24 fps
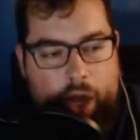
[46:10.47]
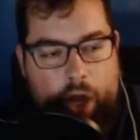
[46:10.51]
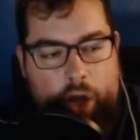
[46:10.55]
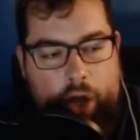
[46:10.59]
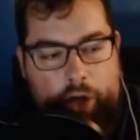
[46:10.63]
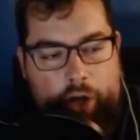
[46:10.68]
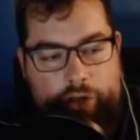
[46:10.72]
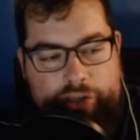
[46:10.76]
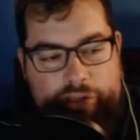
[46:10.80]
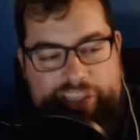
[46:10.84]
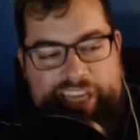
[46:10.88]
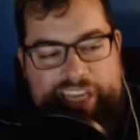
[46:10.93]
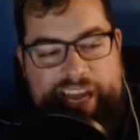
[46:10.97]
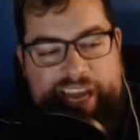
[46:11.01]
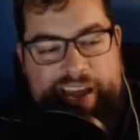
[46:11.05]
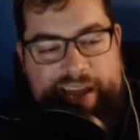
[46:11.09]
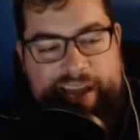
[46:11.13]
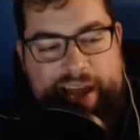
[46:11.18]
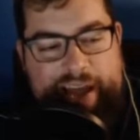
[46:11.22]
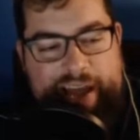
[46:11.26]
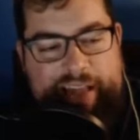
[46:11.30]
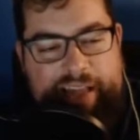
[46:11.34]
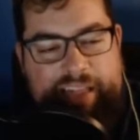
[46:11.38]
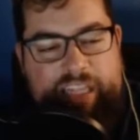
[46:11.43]
You see,
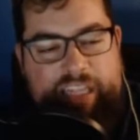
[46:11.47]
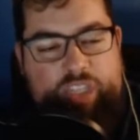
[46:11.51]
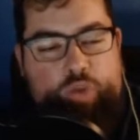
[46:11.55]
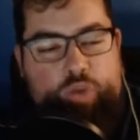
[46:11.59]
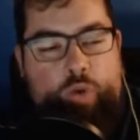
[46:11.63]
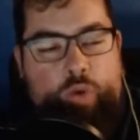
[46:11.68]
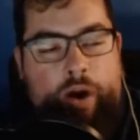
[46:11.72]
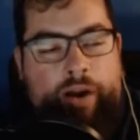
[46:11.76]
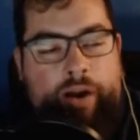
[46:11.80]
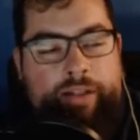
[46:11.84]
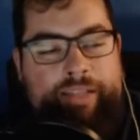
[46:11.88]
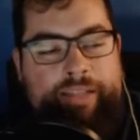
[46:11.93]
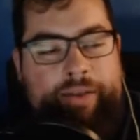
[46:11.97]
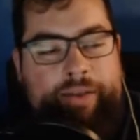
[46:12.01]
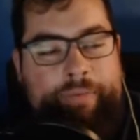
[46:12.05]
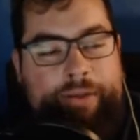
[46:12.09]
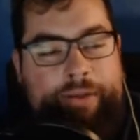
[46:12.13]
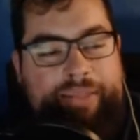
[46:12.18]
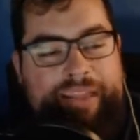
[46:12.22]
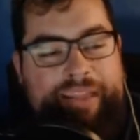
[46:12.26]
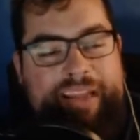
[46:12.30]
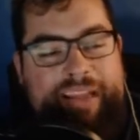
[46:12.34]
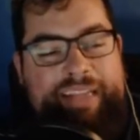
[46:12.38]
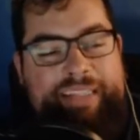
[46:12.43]
in this world, there are
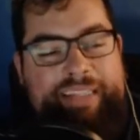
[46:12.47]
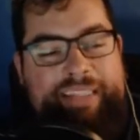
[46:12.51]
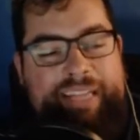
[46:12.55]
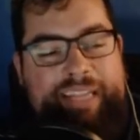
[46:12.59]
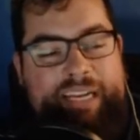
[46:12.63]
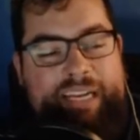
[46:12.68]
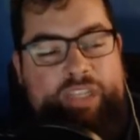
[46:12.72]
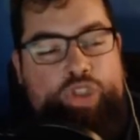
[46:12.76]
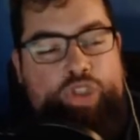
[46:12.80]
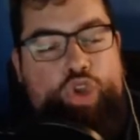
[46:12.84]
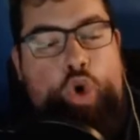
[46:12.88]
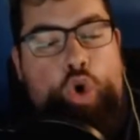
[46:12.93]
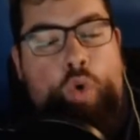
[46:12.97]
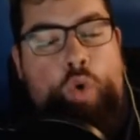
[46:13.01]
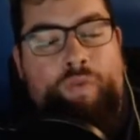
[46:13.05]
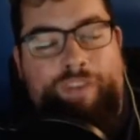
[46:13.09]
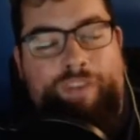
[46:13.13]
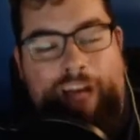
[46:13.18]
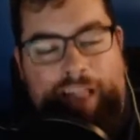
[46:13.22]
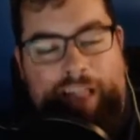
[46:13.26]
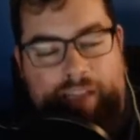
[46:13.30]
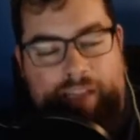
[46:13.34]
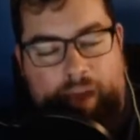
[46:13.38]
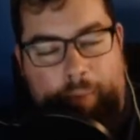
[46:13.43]
things that are so
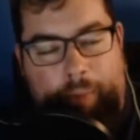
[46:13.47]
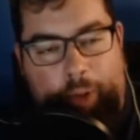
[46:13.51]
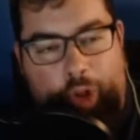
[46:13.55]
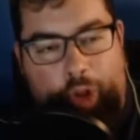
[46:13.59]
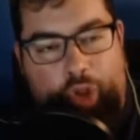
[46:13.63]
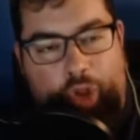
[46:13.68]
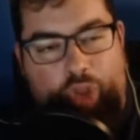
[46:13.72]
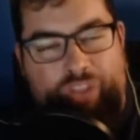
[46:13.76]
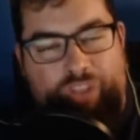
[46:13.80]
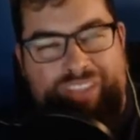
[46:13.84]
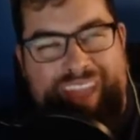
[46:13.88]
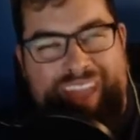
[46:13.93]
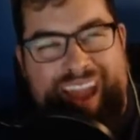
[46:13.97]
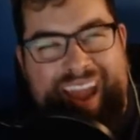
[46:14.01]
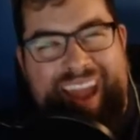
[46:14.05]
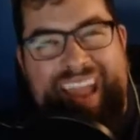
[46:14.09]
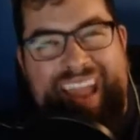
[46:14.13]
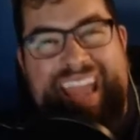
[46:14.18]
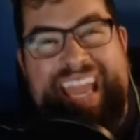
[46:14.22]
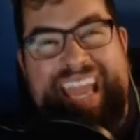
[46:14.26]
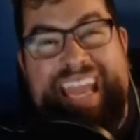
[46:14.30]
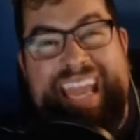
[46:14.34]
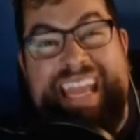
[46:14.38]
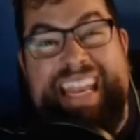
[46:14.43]
valuable, they're
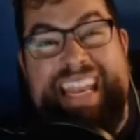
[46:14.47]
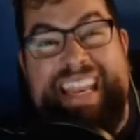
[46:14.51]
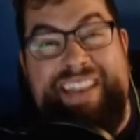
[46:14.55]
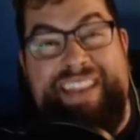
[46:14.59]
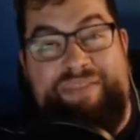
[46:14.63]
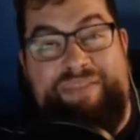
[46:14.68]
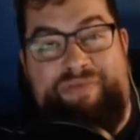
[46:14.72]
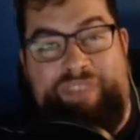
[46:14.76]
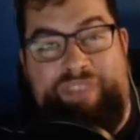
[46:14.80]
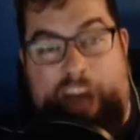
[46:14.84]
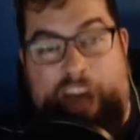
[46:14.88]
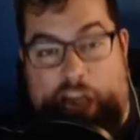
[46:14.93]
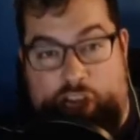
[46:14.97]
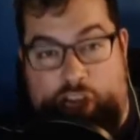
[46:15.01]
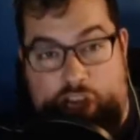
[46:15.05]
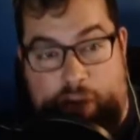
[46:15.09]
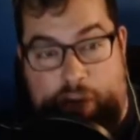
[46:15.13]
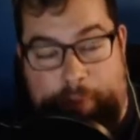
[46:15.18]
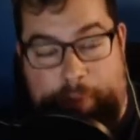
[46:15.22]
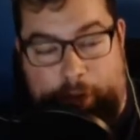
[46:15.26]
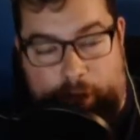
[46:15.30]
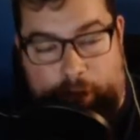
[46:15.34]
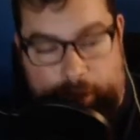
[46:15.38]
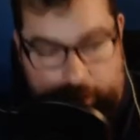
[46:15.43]

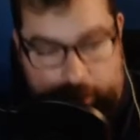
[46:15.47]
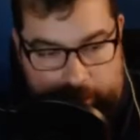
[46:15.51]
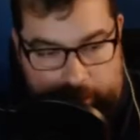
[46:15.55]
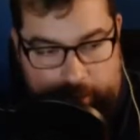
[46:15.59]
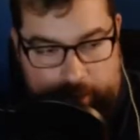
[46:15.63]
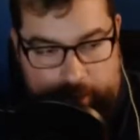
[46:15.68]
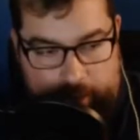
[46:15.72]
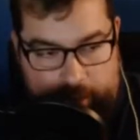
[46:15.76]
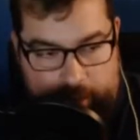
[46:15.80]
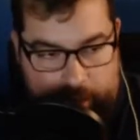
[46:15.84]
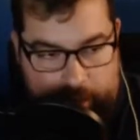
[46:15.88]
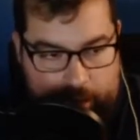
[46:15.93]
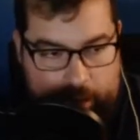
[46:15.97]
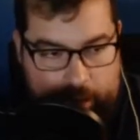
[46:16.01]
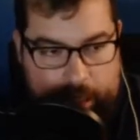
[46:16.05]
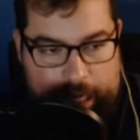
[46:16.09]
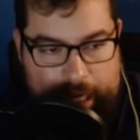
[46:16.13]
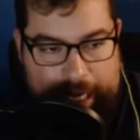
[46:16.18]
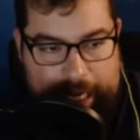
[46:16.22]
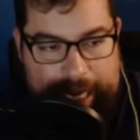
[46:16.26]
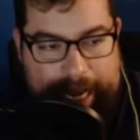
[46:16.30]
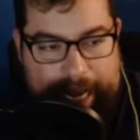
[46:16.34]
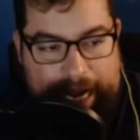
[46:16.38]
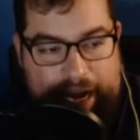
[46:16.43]
invaluable.
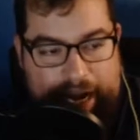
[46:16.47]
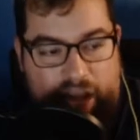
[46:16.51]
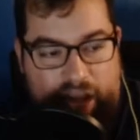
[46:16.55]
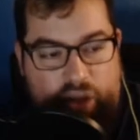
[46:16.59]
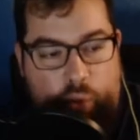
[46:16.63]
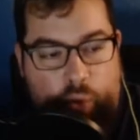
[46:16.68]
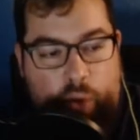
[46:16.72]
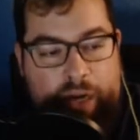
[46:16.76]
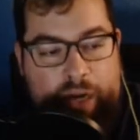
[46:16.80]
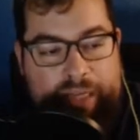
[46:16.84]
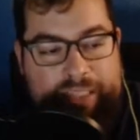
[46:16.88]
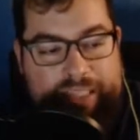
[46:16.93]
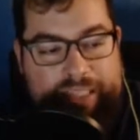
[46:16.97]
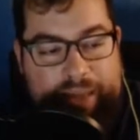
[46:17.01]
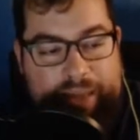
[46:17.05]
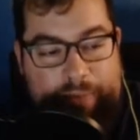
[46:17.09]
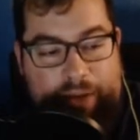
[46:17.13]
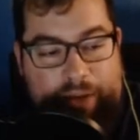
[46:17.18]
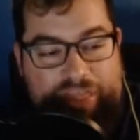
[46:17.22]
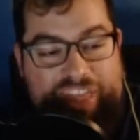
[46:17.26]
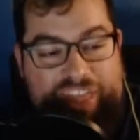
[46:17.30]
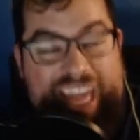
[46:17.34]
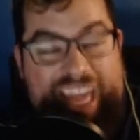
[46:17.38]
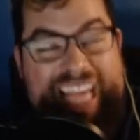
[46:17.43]
In other words, there are
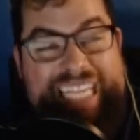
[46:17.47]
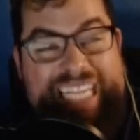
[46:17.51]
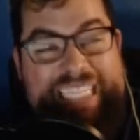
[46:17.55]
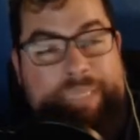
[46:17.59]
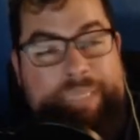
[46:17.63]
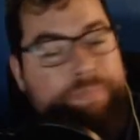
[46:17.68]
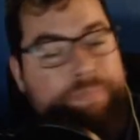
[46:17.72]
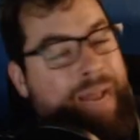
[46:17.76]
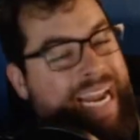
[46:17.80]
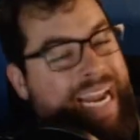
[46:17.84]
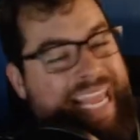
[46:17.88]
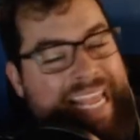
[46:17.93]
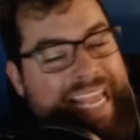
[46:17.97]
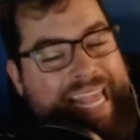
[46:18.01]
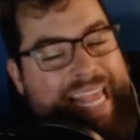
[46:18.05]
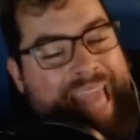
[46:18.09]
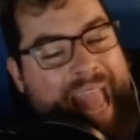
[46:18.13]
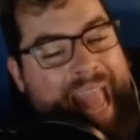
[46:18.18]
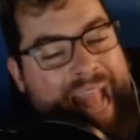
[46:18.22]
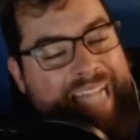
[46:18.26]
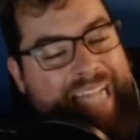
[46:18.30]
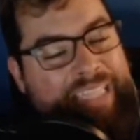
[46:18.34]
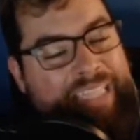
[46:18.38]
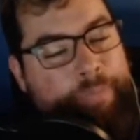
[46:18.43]
things money
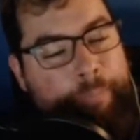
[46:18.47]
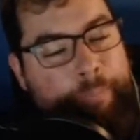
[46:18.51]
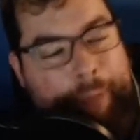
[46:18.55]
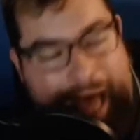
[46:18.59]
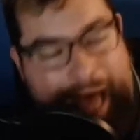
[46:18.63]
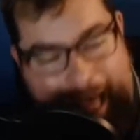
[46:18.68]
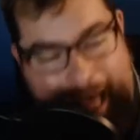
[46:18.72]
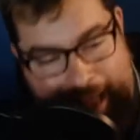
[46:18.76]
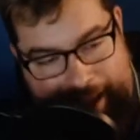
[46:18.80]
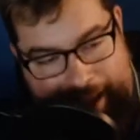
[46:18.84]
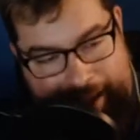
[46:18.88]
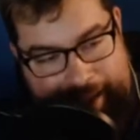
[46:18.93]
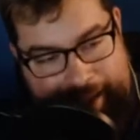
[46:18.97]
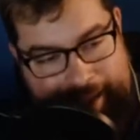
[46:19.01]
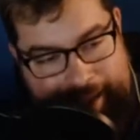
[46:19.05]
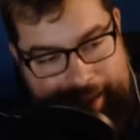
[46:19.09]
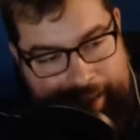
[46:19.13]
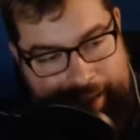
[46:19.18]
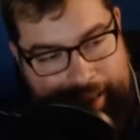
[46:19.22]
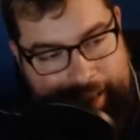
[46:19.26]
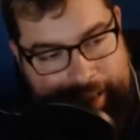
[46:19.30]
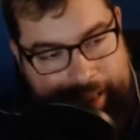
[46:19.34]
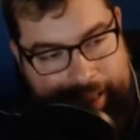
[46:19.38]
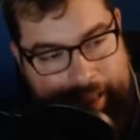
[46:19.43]
can't buy.
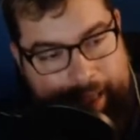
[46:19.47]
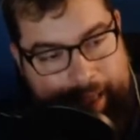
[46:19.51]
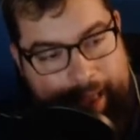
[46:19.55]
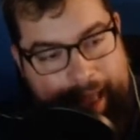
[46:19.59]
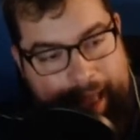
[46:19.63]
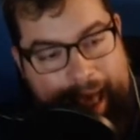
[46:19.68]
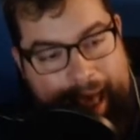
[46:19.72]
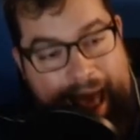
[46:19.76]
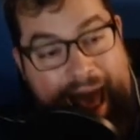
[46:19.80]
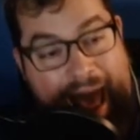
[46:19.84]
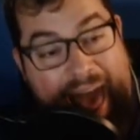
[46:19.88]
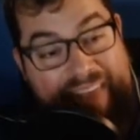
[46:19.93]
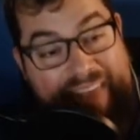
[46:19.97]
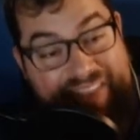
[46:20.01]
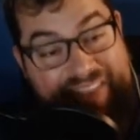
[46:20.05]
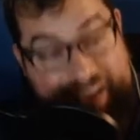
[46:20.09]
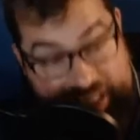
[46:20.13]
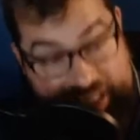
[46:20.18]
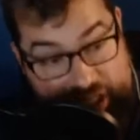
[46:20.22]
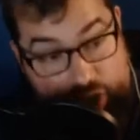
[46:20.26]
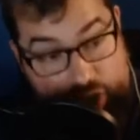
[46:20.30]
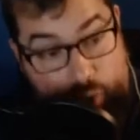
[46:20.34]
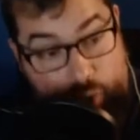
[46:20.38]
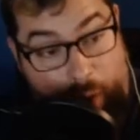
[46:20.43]
And
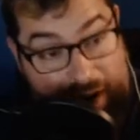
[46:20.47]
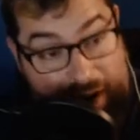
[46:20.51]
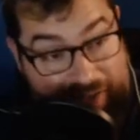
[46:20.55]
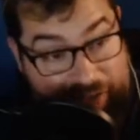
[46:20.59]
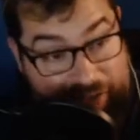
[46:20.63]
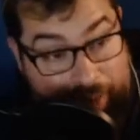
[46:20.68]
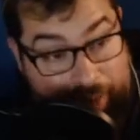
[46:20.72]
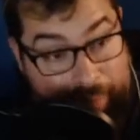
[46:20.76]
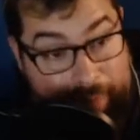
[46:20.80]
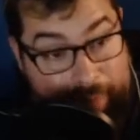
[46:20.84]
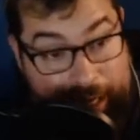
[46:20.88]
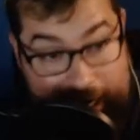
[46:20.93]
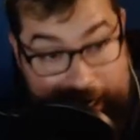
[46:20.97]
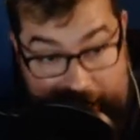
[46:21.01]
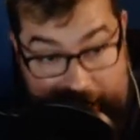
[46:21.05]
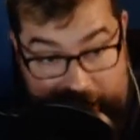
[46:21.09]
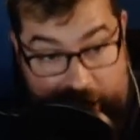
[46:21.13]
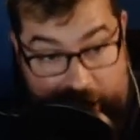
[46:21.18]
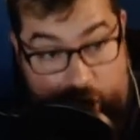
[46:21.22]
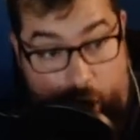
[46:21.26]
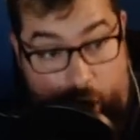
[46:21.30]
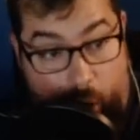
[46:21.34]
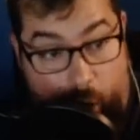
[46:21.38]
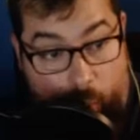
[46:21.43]
this is one of them. Here you
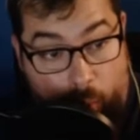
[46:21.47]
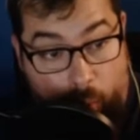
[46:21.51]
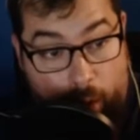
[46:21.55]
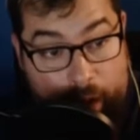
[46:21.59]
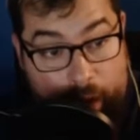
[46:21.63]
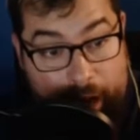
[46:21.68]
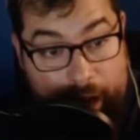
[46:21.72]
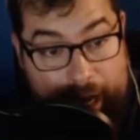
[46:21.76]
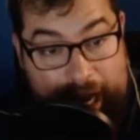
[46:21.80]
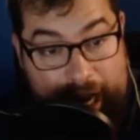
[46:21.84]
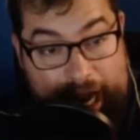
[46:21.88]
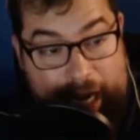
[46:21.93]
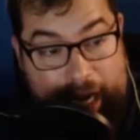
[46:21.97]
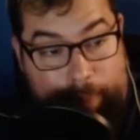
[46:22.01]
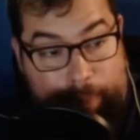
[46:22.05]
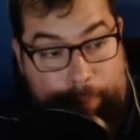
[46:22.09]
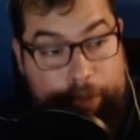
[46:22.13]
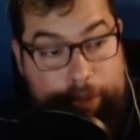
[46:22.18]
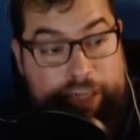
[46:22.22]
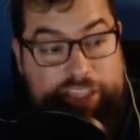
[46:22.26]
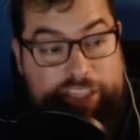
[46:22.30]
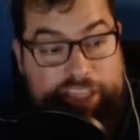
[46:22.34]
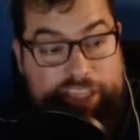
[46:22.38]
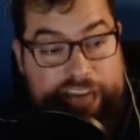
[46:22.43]
go. In
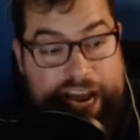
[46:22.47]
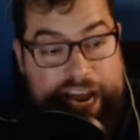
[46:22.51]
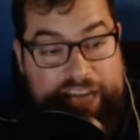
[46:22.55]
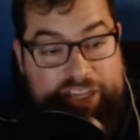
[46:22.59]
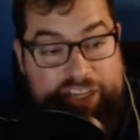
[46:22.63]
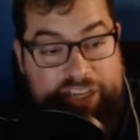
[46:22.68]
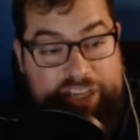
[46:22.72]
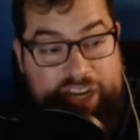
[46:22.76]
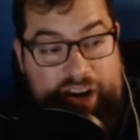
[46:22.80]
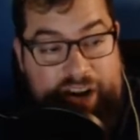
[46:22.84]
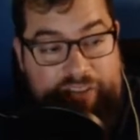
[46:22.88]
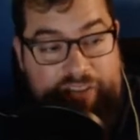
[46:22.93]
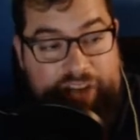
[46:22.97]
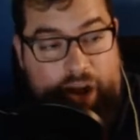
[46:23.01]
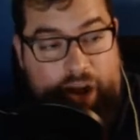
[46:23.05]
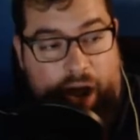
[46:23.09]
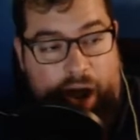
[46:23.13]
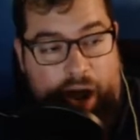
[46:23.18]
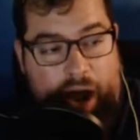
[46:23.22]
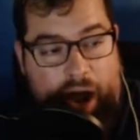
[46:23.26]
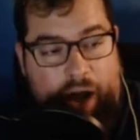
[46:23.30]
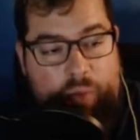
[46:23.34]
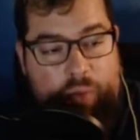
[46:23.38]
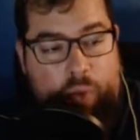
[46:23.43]
appreciation of your
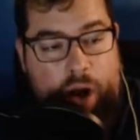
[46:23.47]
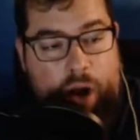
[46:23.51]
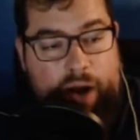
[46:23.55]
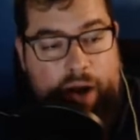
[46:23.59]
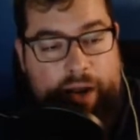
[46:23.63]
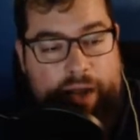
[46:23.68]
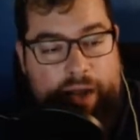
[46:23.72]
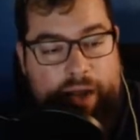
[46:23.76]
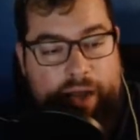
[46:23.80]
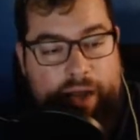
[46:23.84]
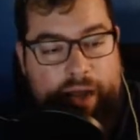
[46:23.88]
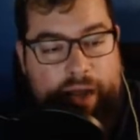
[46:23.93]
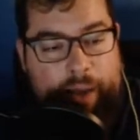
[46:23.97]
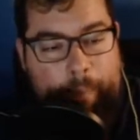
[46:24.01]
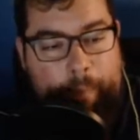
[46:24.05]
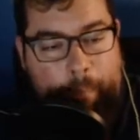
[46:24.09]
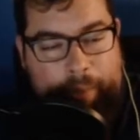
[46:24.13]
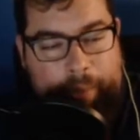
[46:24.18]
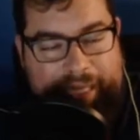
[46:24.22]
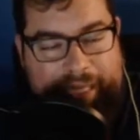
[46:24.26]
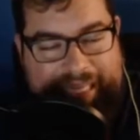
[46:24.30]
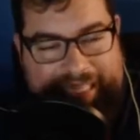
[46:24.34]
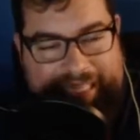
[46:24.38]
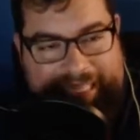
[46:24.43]
hard work,
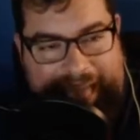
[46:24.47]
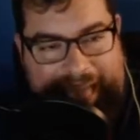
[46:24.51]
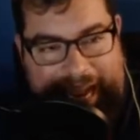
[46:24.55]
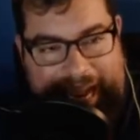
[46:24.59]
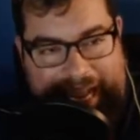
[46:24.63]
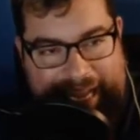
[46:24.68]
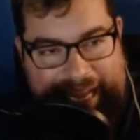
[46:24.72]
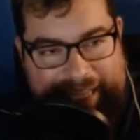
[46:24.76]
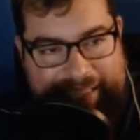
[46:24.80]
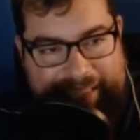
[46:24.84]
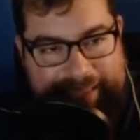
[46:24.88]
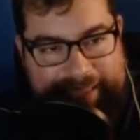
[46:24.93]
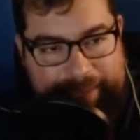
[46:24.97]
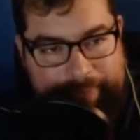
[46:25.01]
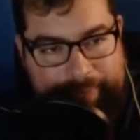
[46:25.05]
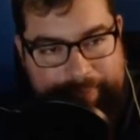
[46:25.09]
please take it.